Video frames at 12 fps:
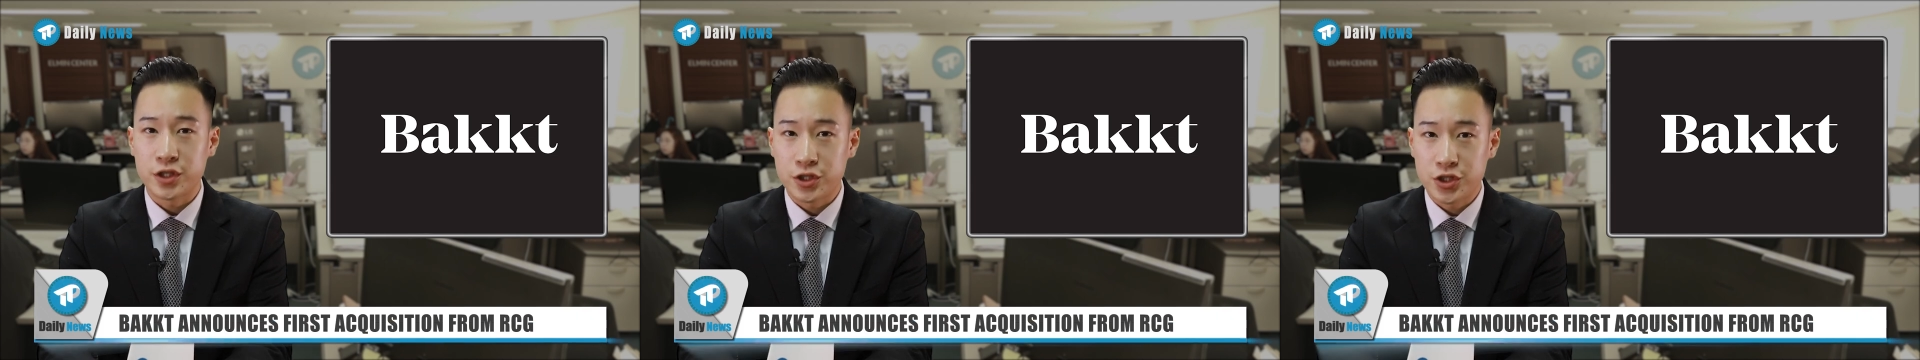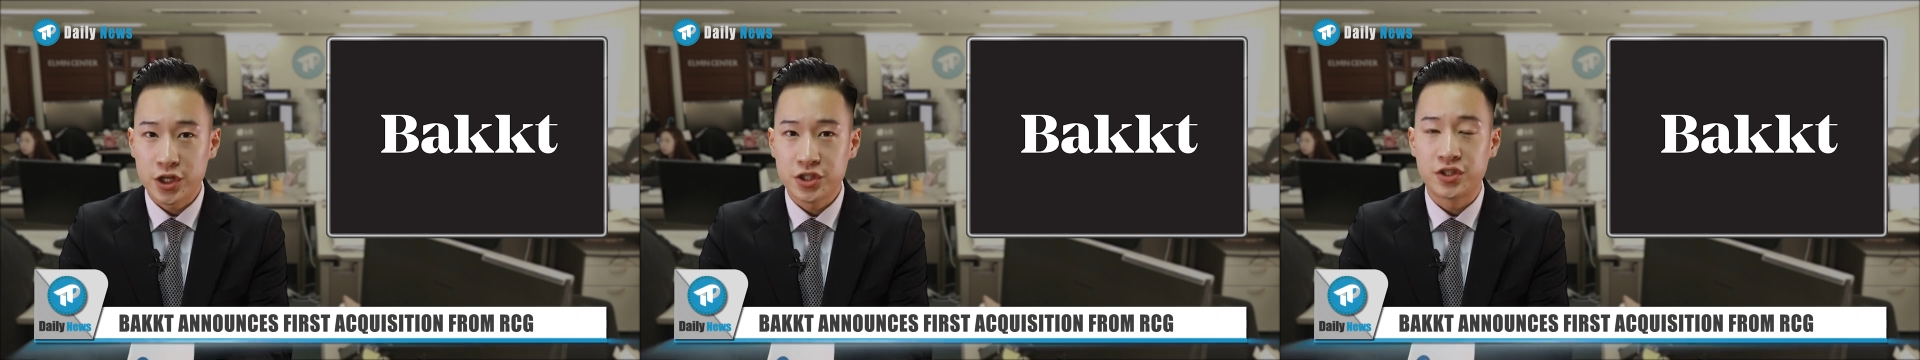
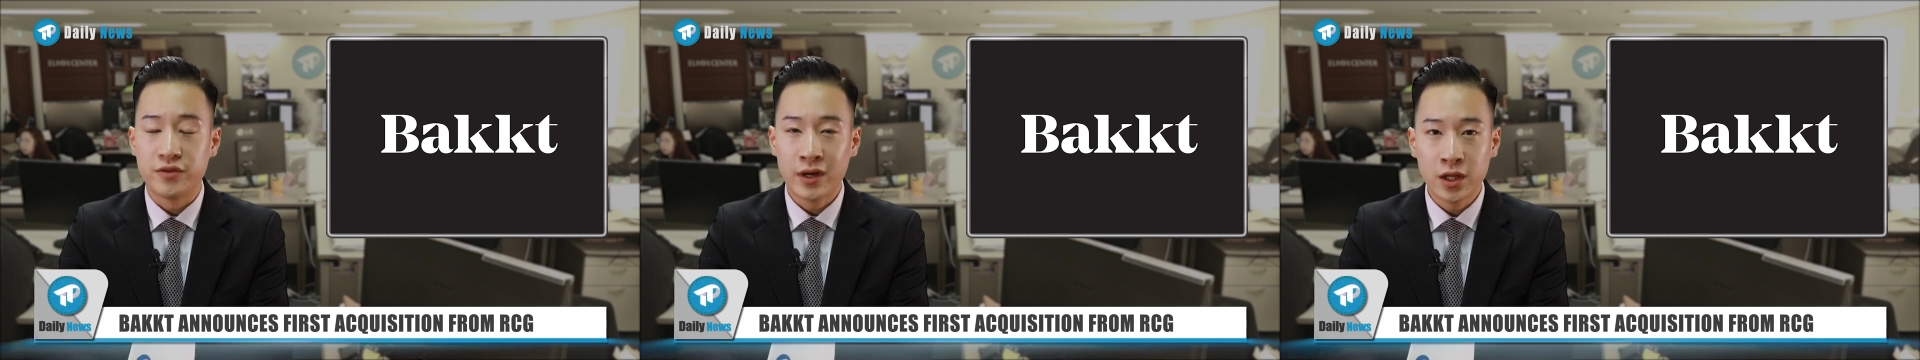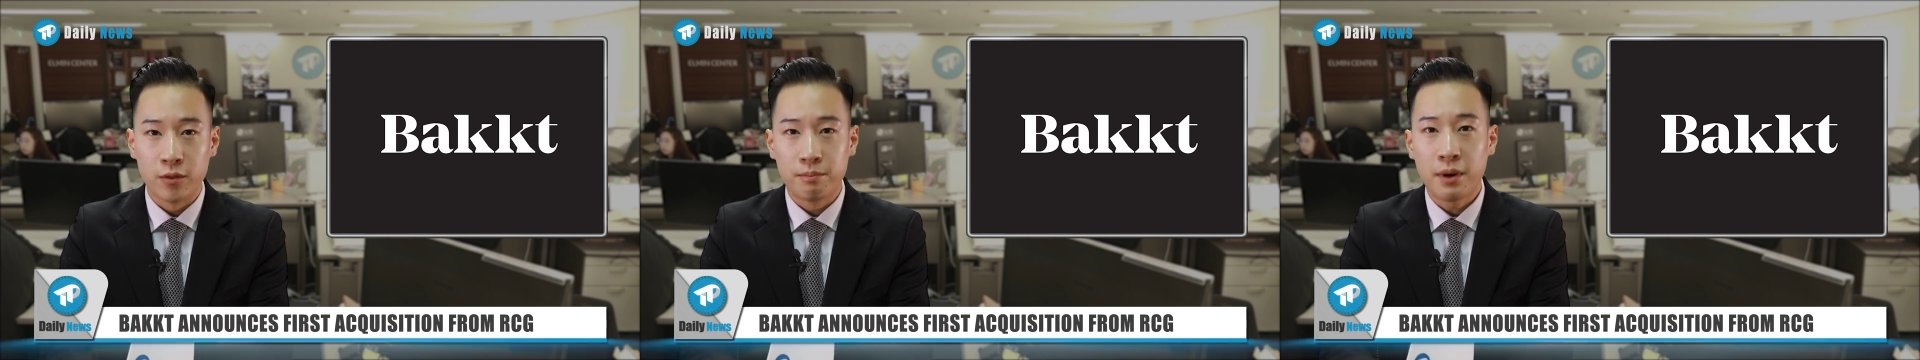exchange
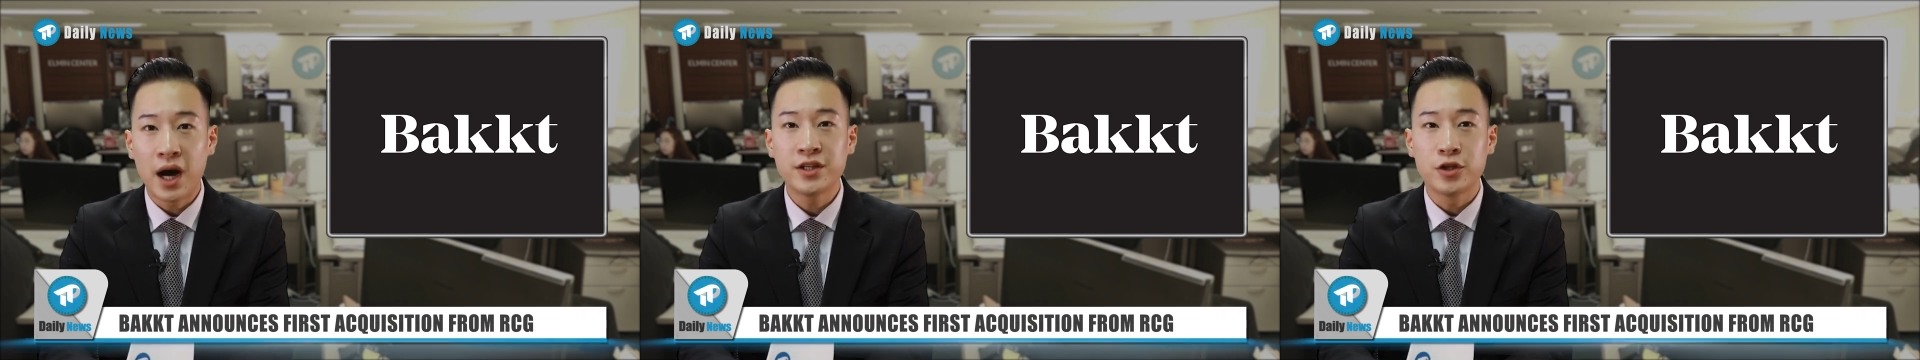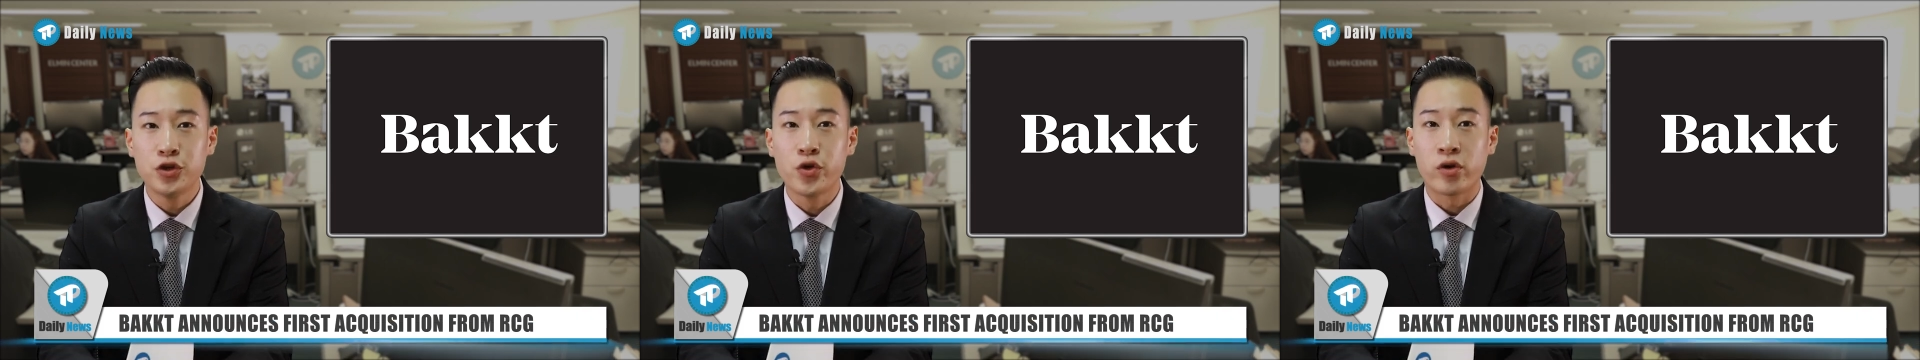developed by
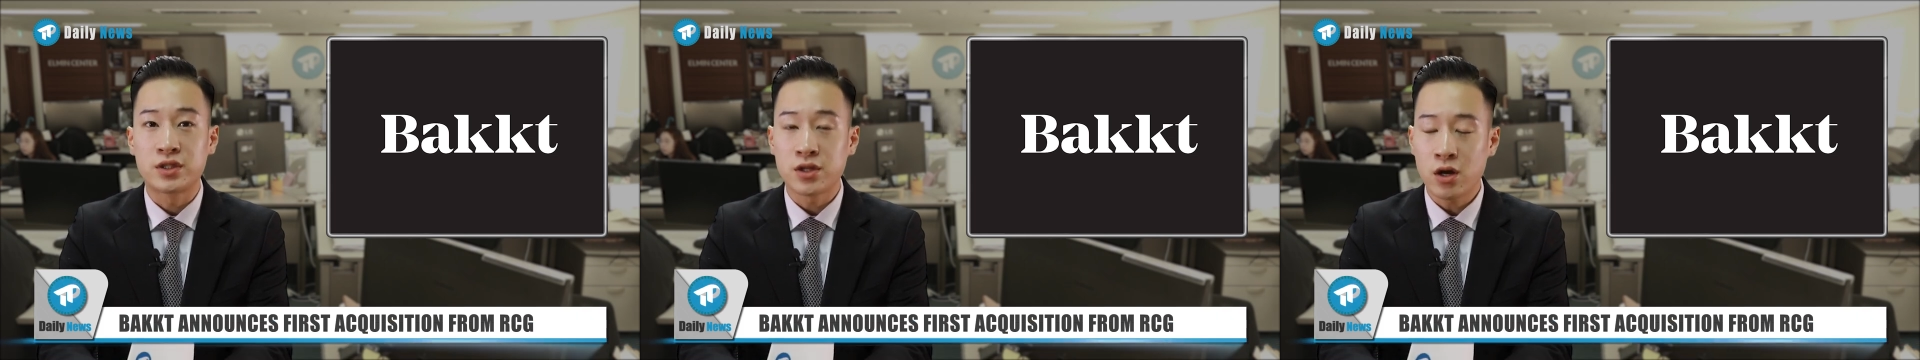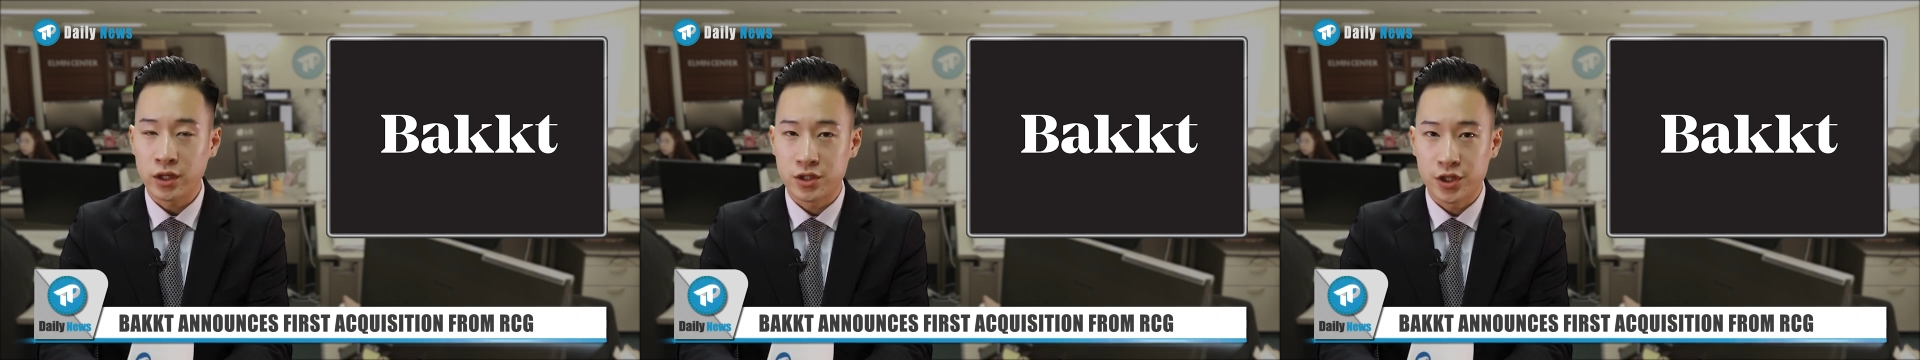the New York
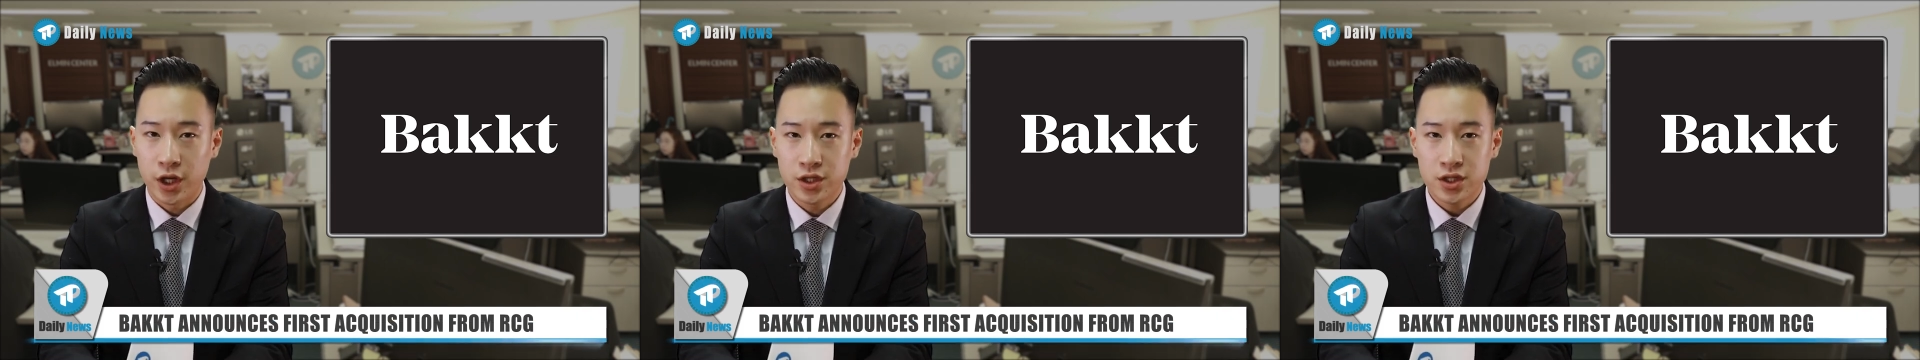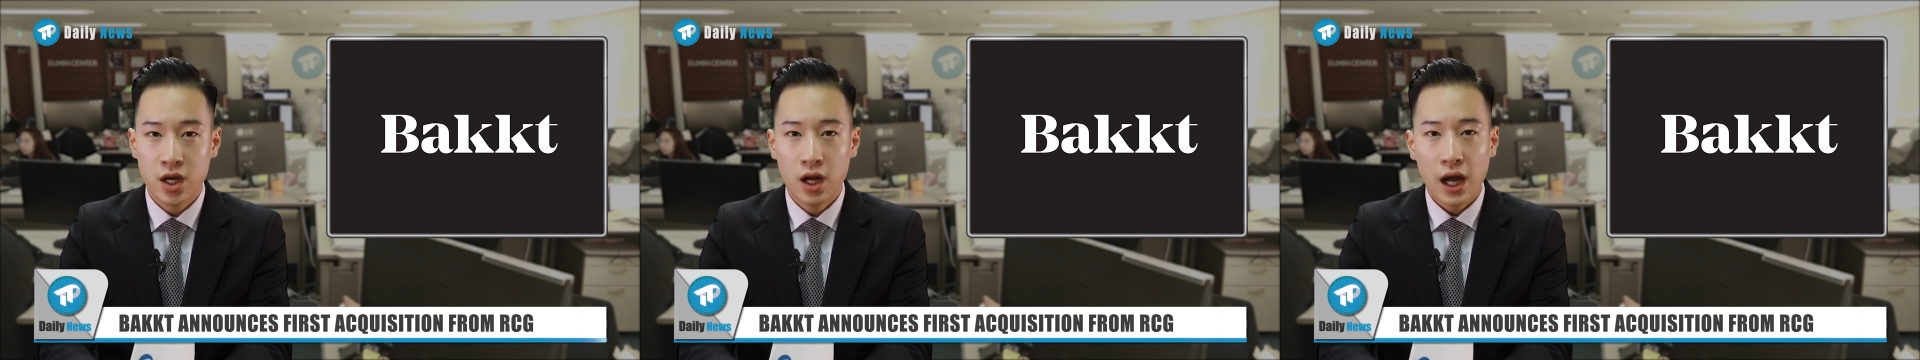Stock Exchange,